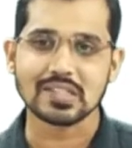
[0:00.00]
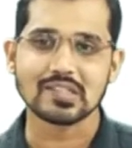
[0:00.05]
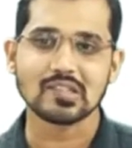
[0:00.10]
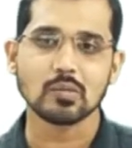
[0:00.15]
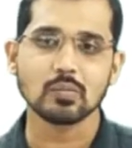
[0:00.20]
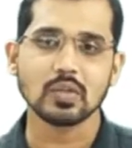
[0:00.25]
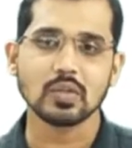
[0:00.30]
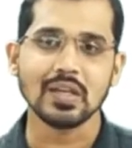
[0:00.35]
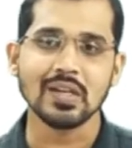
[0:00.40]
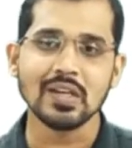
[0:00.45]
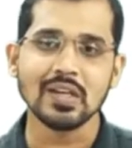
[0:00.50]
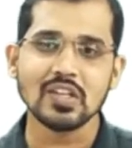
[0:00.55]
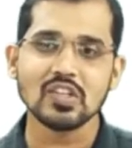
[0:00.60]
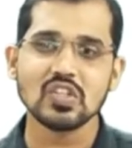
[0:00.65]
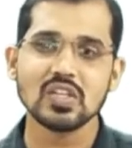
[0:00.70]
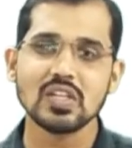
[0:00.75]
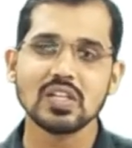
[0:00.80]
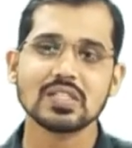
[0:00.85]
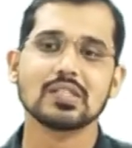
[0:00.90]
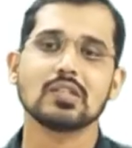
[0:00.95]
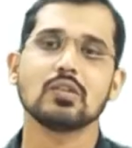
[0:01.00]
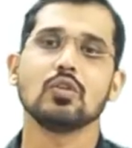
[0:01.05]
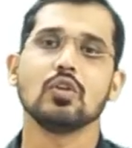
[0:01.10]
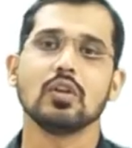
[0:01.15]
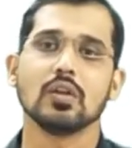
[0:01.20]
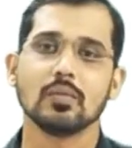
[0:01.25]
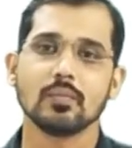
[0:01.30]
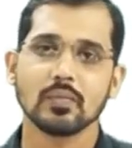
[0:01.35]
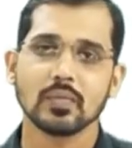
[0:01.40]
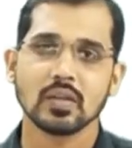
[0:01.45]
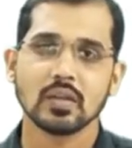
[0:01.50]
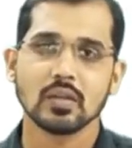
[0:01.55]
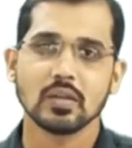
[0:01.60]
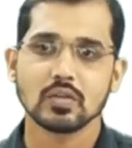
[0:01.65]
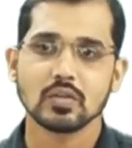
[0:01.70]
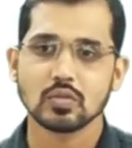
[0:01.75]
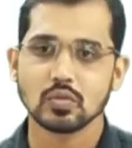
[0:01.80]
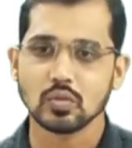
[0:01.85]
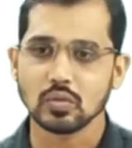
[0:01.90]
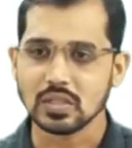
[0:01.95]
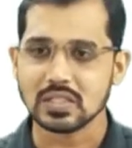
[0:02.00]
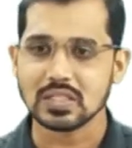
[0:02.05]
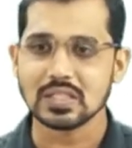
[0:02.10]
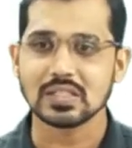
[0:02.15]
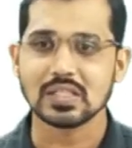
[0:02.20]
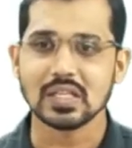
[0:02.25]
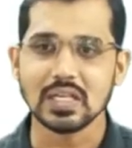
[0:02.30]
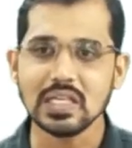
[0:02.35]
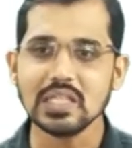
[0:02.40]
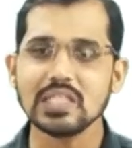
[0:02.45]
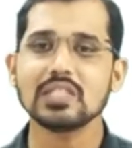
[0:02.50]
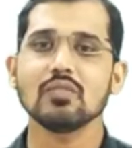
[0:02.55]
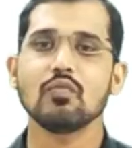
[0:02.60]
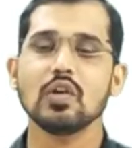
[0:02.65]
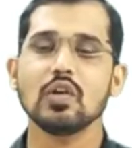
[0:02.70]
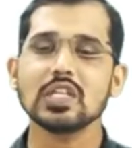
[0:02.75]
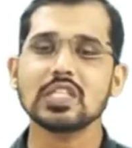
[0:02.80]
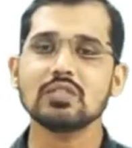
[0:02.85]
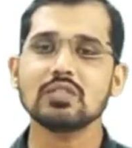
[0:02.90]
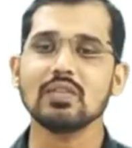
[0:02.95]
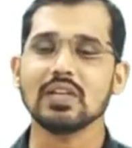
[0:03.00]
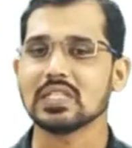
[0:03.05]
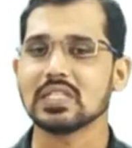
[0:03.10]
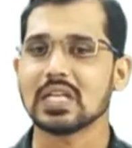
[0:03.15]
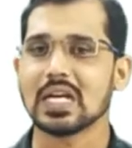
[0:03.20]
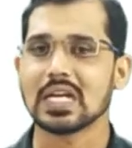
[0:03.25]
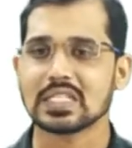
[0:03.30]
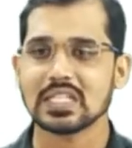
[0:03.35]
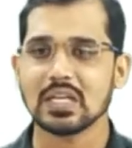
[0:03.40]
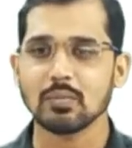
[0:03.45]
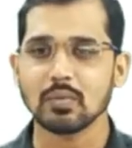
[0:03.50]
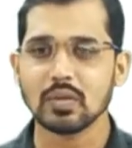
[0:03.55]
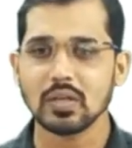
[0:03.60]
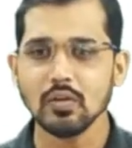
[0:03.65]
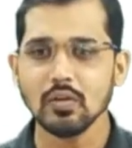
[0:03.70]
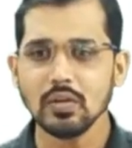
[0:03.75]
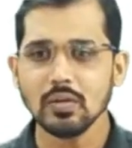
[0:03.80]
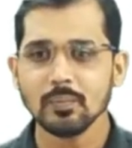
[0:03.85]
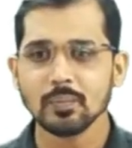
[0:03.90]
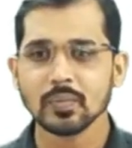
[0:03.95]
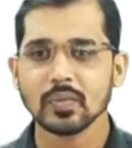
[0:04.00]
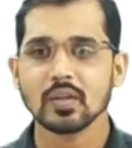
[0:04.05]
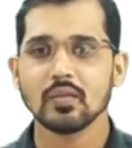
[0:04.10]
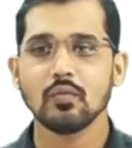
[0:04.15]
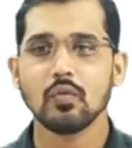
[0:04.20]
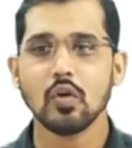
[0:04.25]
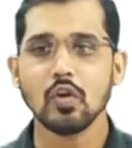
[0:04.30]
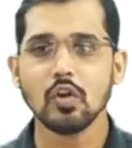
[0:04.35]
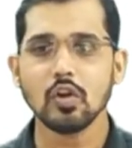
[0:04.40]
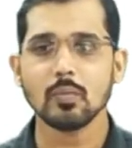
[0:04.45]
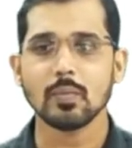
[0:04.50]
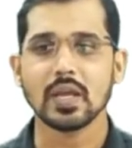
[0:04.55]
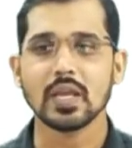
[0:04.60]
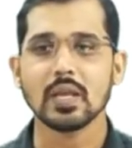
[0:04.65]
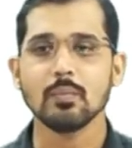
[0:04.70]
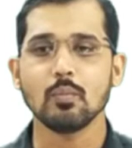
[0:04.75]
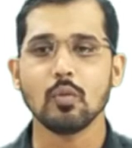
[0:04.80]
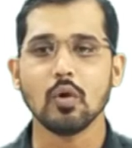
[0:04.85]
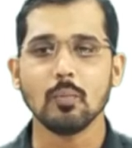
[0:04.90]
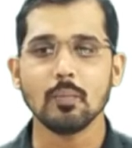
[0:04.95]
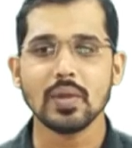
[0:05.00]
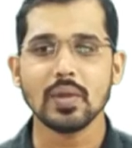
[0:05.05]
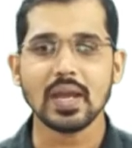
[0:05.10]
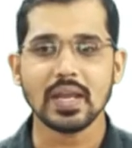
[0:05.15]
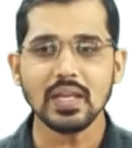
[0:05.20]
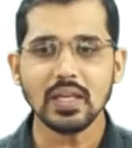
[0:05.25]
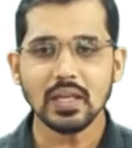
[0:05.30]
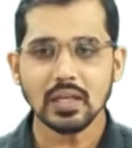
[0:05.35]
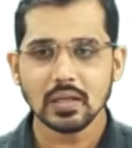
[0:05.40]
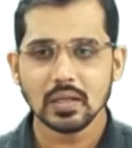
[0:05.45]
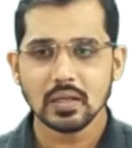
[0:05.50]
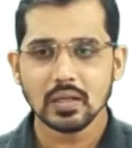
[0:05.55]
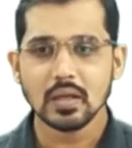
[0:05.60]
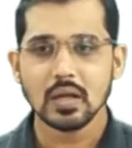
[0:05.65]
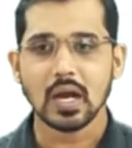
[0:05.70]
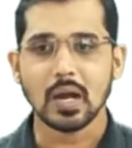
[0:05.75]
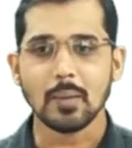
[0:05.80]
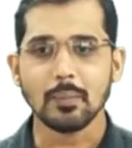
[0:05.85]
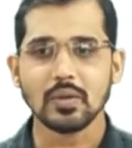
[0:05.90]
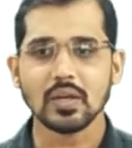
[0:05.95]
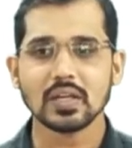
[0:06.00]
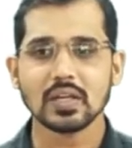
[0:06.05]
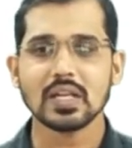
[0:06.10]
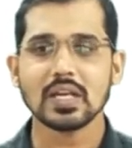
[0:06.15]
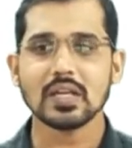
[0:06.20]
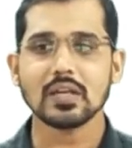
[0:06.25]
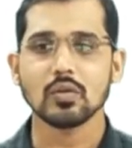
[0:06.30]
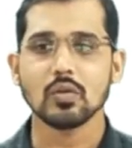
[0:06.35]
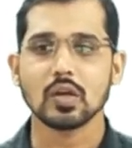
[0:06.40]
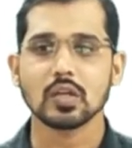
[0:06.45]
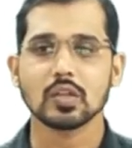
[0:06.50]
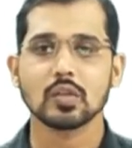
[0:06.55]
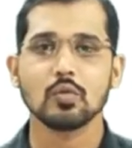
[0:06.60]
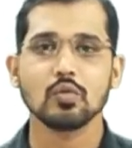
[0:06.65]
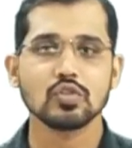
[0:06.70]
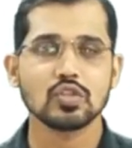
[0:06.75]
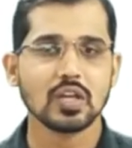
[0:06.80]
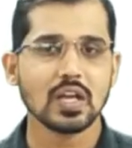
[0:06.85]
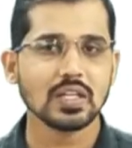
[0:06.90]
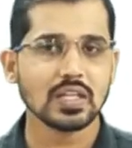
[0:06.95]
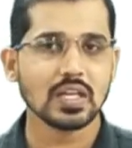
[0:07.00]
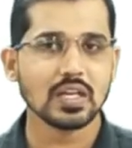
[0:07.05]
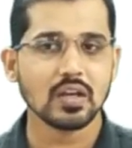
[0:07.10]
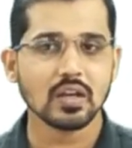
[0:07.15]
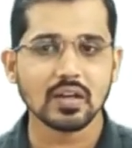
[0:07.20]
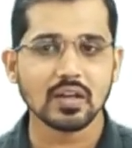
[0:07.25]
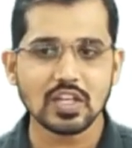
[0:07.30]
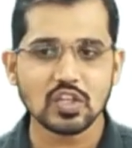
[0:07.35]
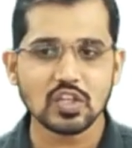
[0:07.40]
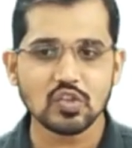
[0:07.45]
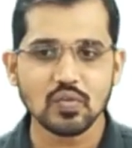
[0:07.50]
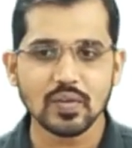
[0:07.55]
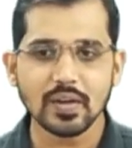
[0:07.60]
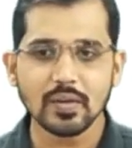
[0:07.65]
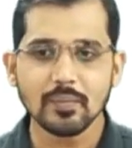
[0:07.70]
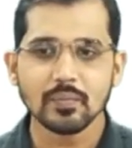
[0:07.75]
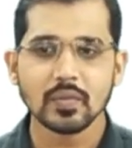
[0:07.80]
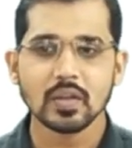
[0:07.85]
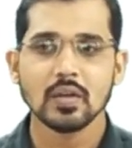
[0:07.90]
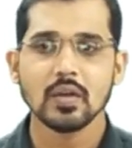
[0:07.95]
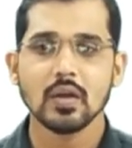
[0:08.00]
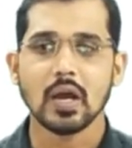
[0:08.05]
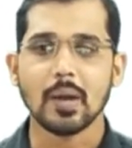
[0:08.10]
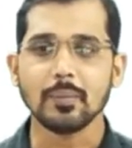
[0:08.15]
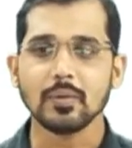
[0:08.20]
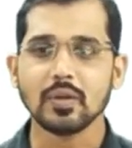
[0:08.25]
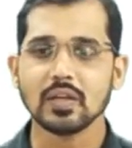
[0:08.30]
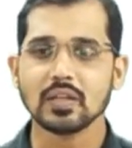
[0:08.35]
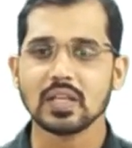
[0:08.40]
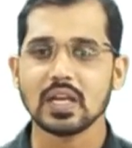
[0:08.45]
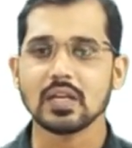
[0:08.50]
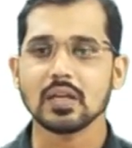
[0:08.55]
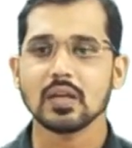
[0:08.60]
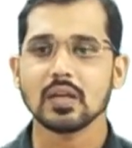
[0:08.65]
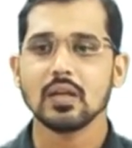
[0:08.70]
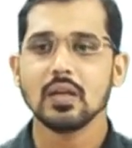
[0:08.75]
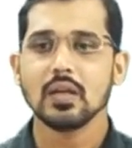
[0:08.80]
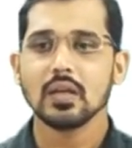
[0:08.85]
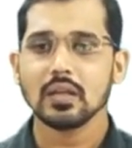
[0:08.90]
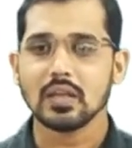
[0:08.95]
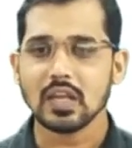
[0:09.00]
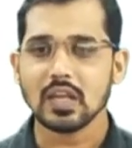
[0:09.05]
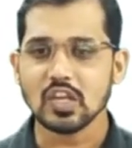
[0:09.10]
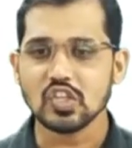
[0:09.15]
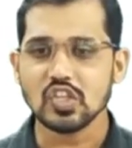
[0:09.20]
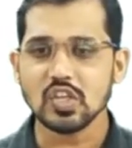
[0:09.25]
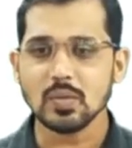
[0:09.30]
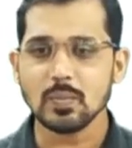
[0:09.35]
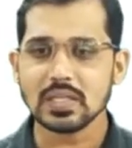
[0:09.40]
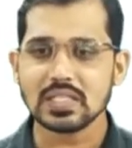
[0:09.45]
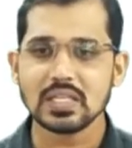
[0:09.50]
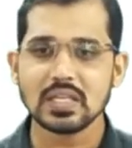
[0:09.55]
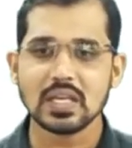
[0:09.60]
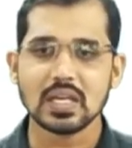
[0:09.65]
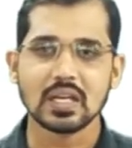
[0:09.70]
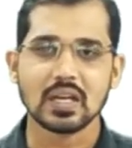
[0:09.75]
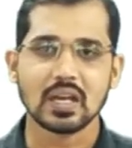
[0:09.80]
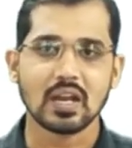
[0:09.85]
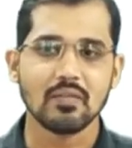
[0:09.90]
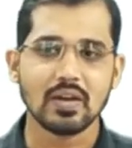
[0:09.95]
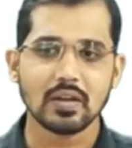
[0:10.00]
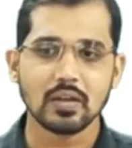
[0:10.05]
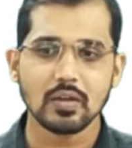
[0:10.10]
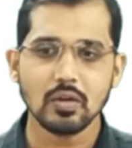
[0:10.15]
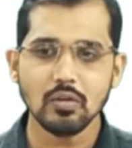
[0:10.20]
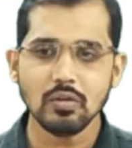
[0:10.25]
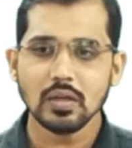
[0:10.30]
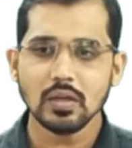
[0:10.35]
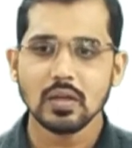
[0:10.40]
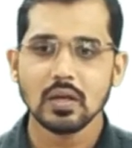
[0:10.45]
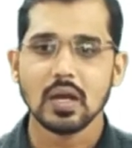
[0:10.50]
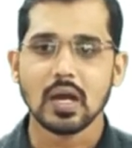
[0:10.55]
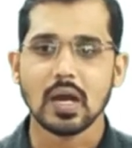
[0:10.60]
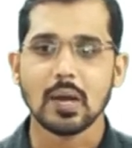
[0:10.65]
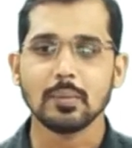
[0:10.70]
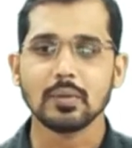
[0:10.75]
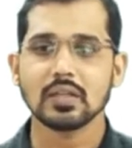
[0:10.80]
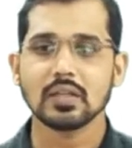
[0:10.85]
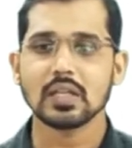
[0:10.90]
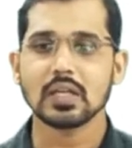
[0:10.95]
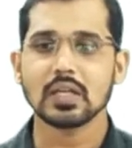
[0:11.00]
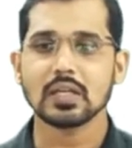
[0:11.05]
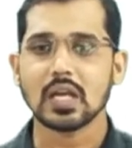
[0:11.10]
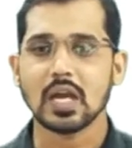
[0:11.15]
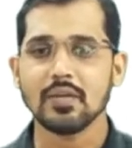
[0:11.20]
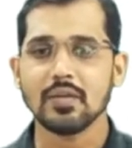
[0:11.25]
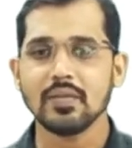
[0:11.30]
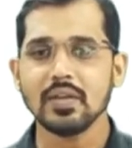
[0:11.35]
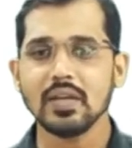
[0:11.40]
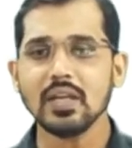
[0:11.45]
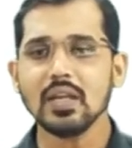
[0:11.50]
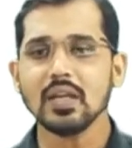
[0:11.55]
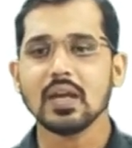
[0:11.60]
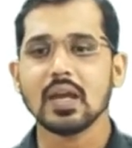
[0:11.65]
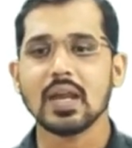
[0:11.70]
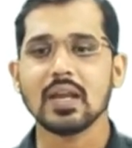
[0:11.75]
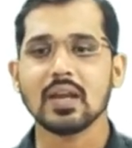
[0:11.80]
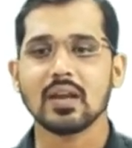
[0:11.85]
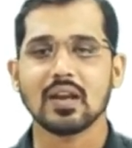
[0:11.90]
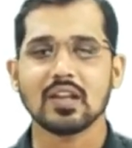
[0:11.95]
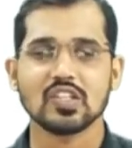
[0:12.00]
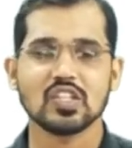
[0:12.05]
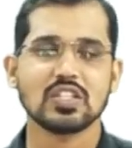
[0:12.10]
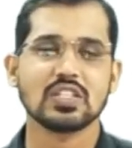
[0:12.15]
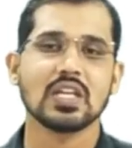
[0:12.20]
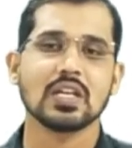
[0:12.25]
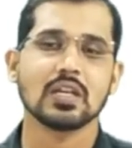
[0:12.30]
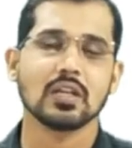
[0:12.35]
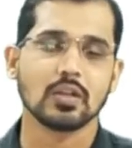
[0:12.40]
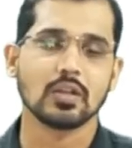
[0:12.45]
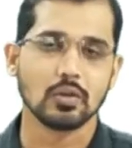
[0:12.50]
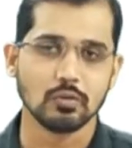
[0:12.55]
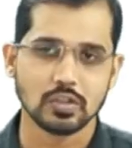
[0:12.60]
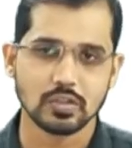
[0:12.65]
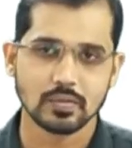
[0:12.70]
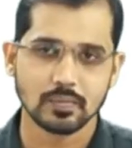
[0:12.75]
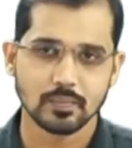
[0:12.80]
of the indigenous crude. So this is the list. First one is Assam crude, followed by Bombay High. After that, North Gujarat and Ankleshwar. After that, KG Basin and Rawa crude. After that, Kaveri and Rajasthan crude.